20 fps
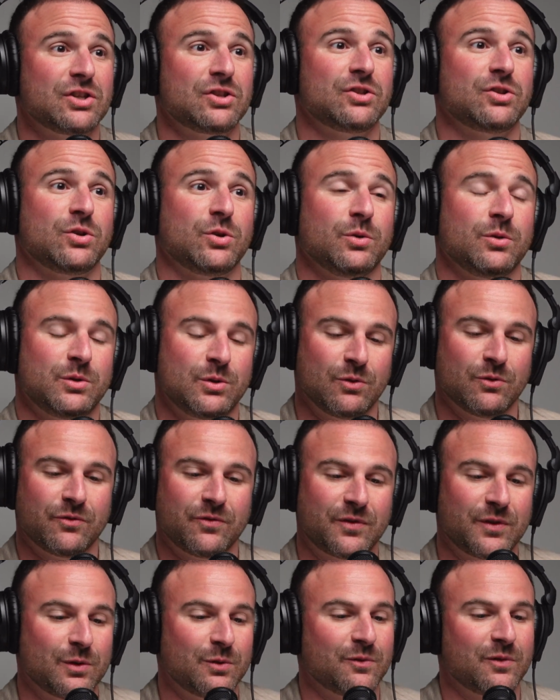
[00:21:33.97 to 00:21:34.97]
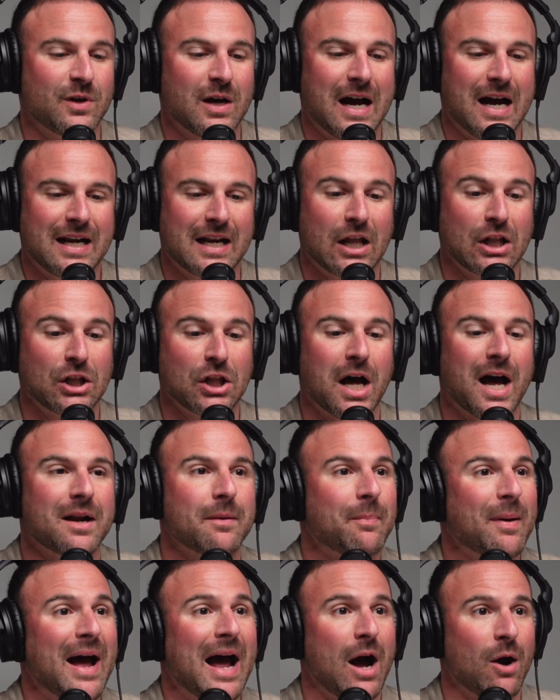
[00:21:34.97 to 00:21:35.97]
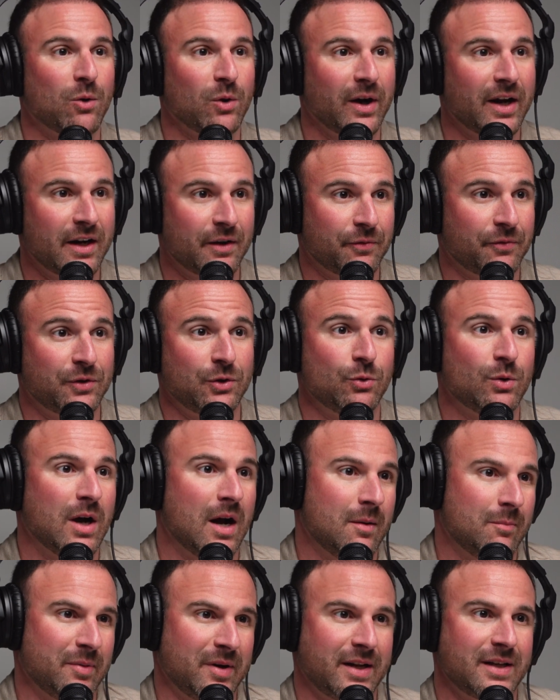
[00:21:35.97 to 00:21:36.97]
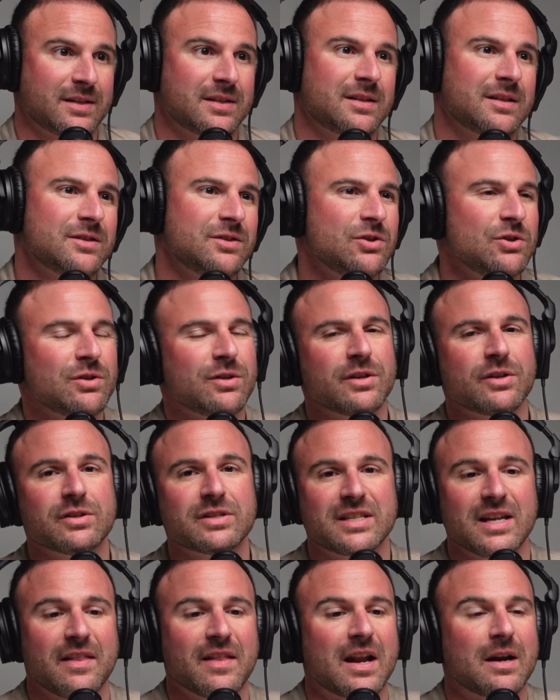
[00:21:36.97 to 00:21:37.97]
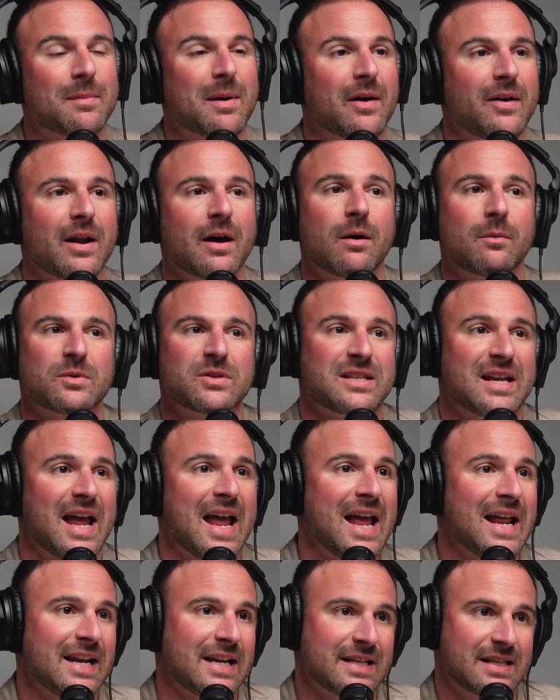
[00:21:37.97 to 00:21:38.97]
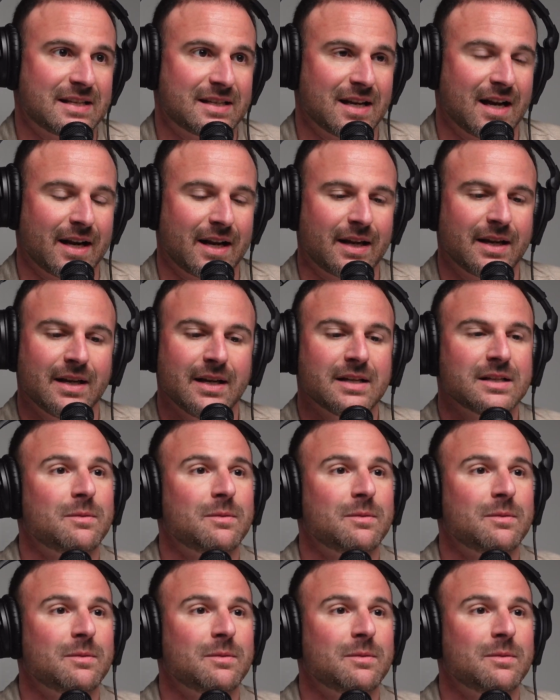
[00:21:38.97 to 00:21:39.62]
you've got a lot of power in a few companies, because you could say that about almost any study.